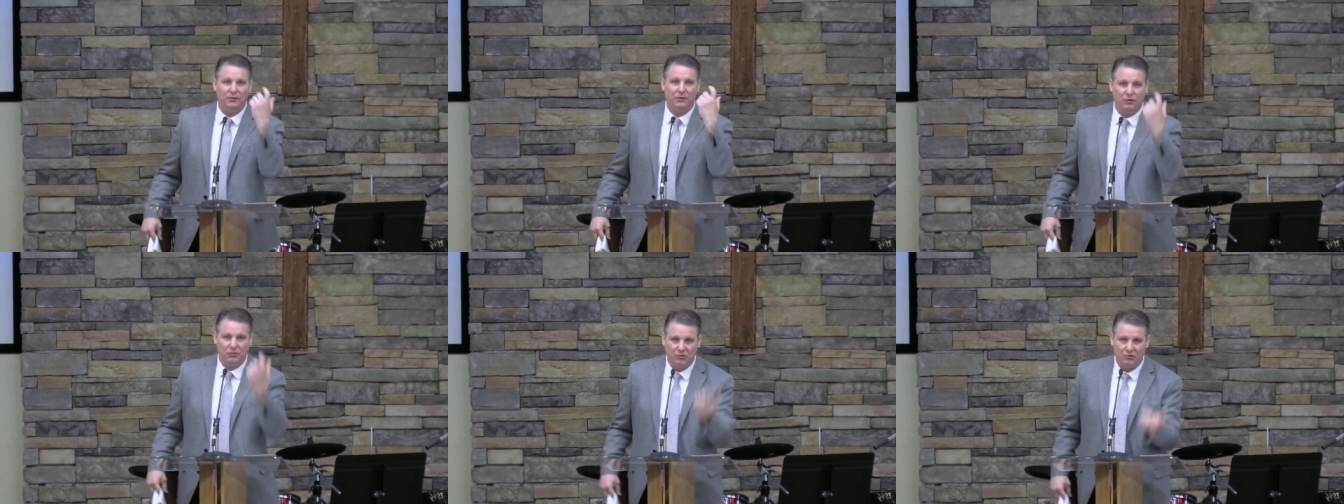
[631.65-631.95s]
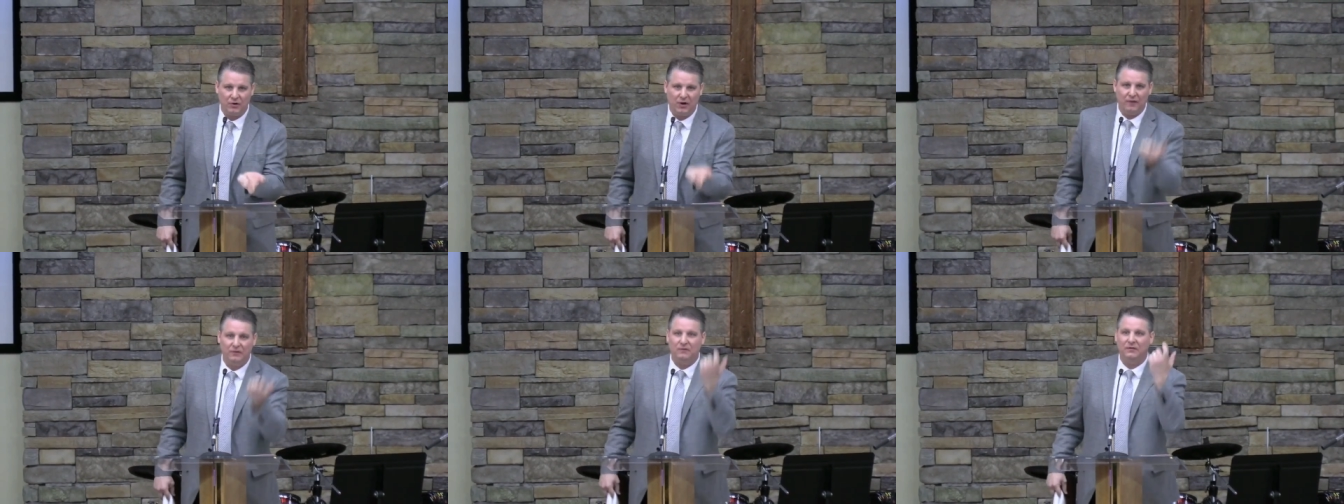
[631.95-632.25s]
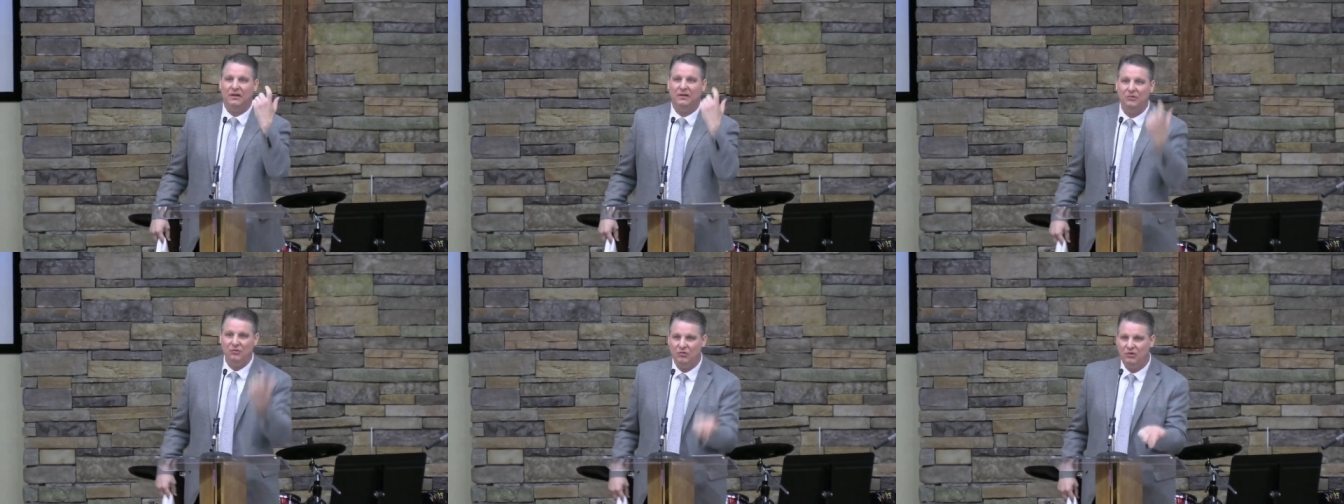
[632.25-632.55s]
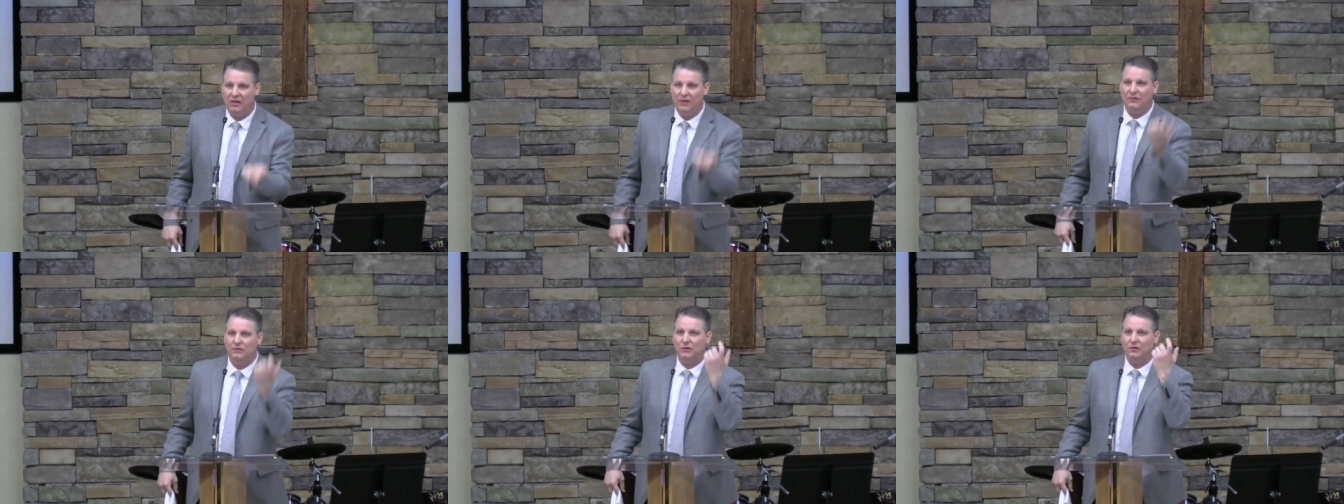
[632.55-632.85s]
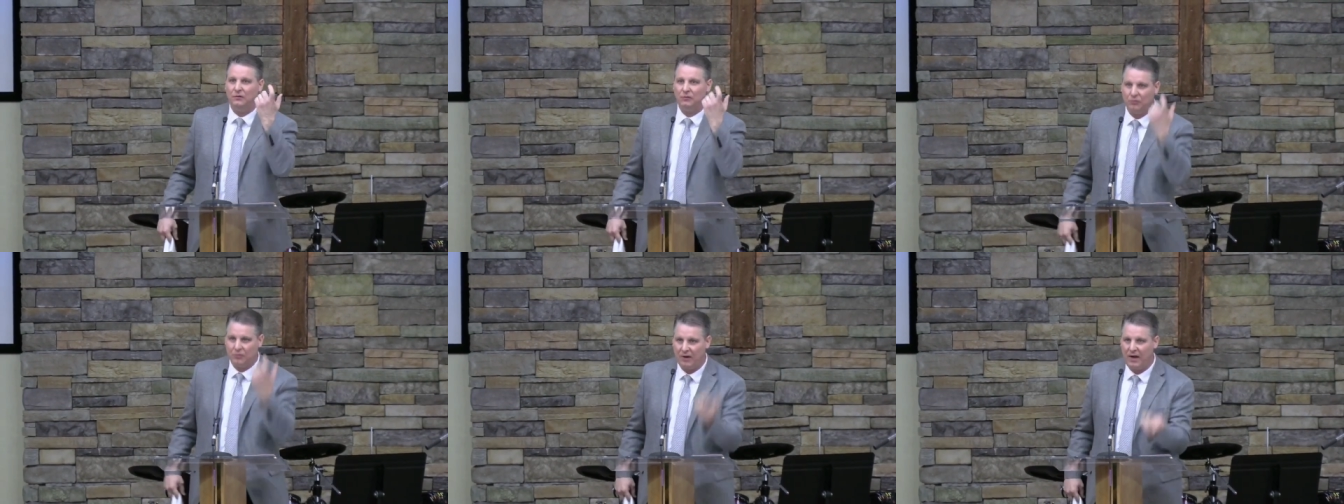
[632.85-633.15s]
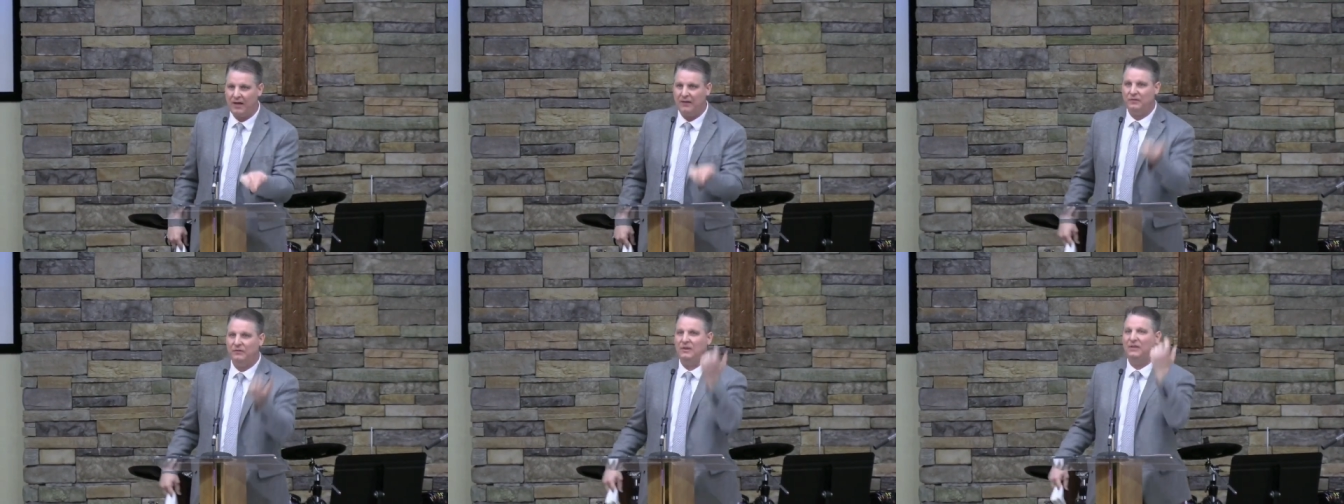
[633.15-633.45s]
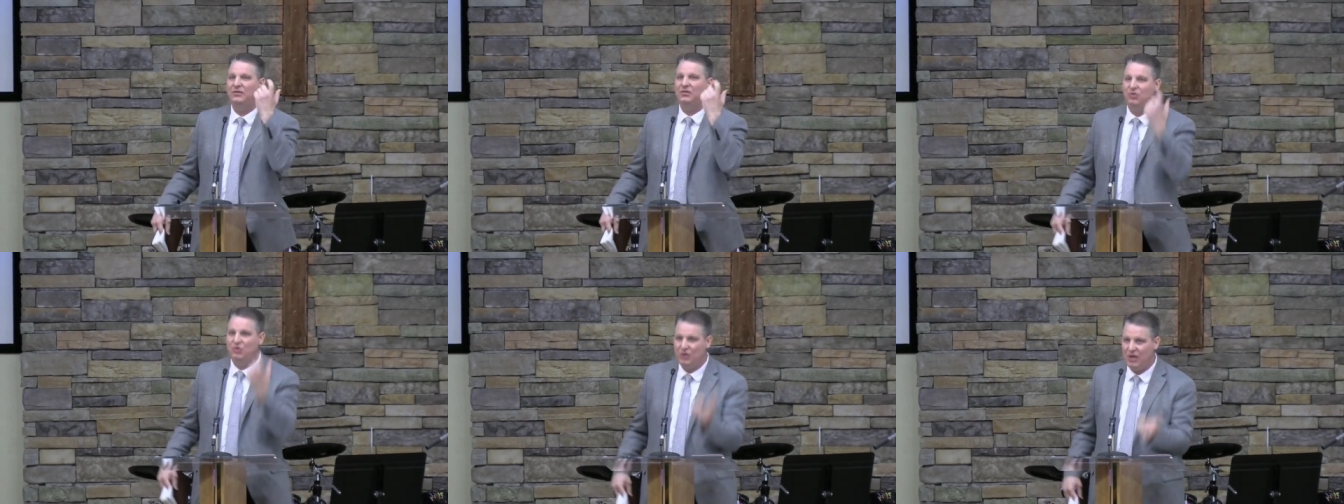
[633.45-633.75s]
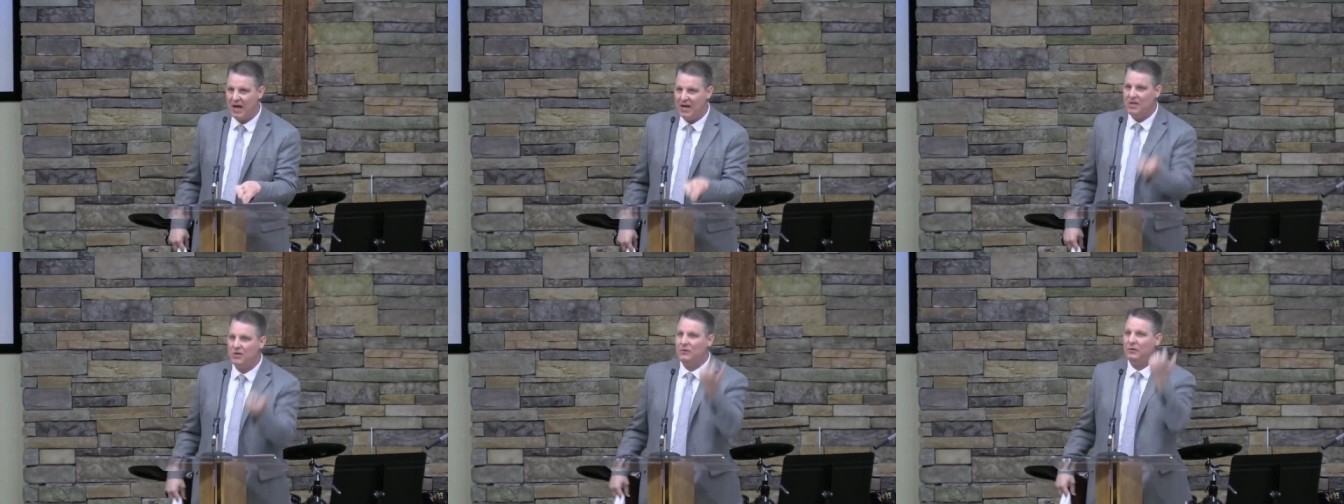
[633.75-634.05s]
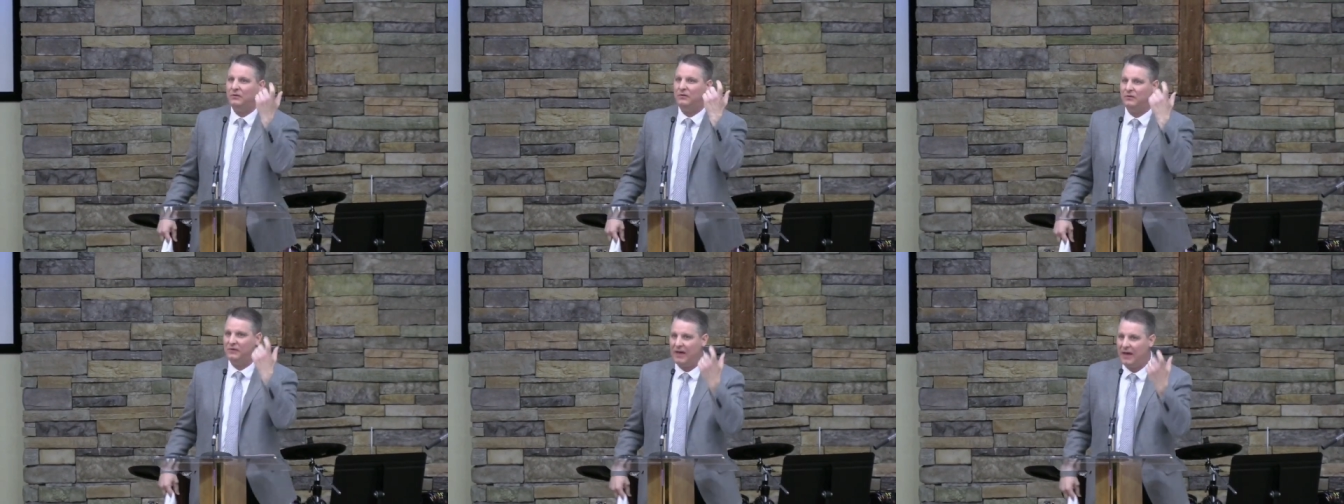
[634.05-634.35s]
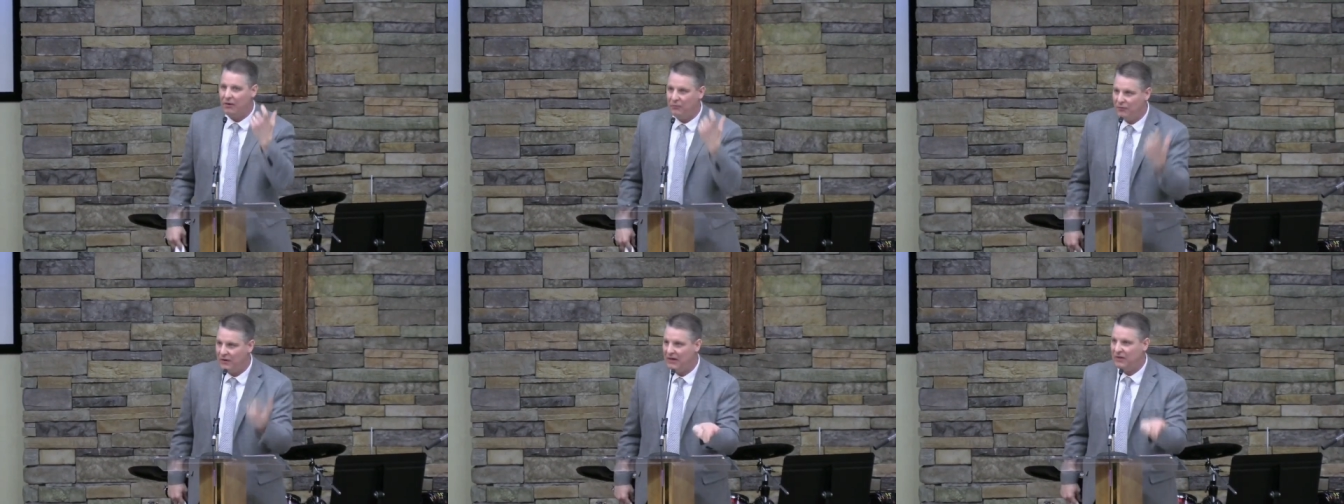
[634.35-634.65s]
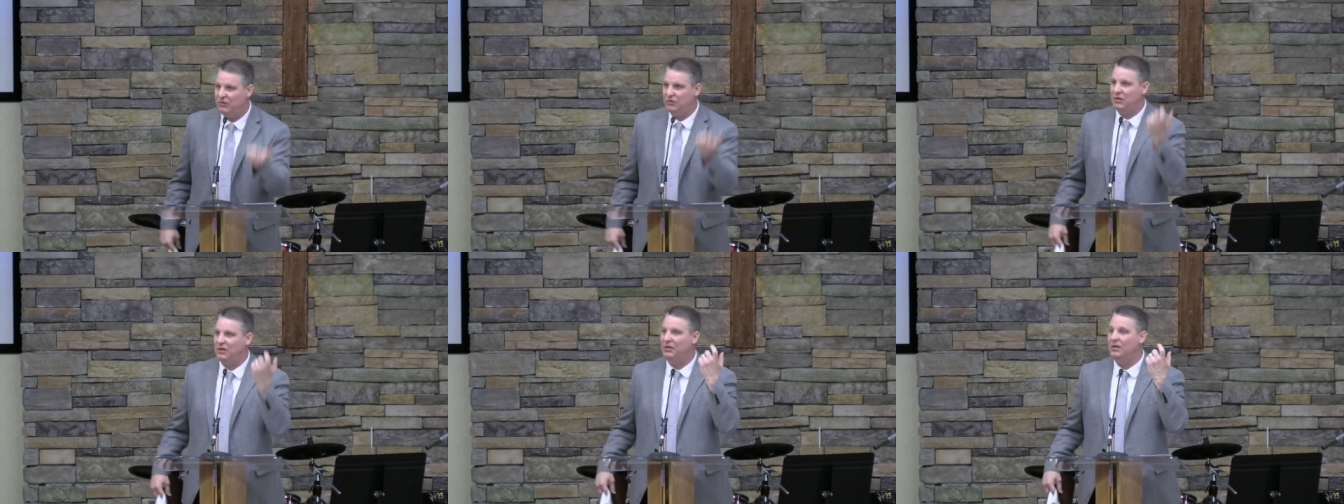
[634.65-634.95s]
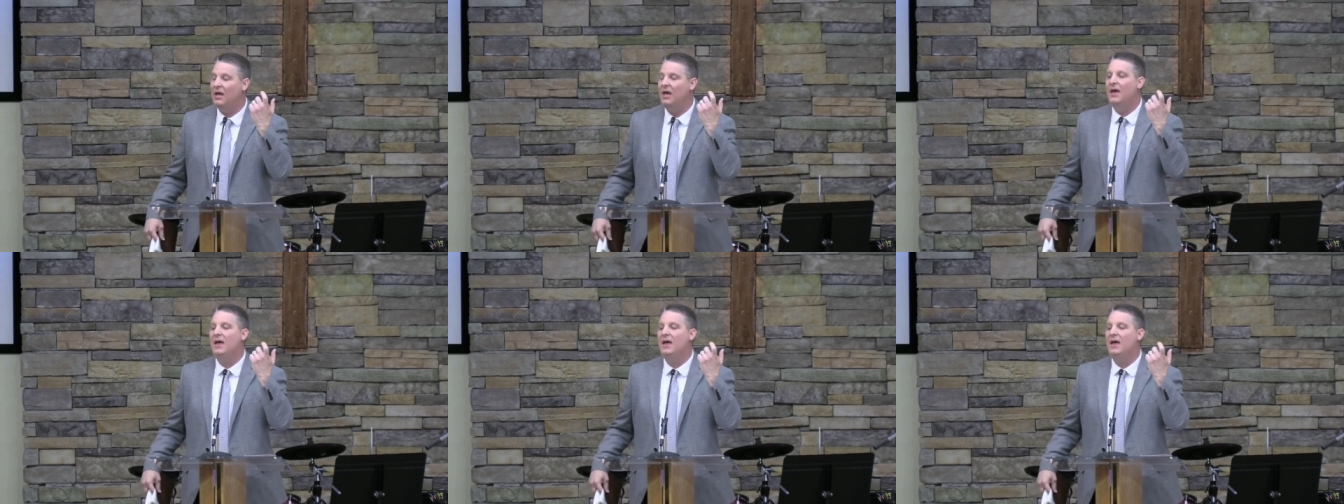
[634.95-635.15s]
their trust in Jesus Christ and genuine salvation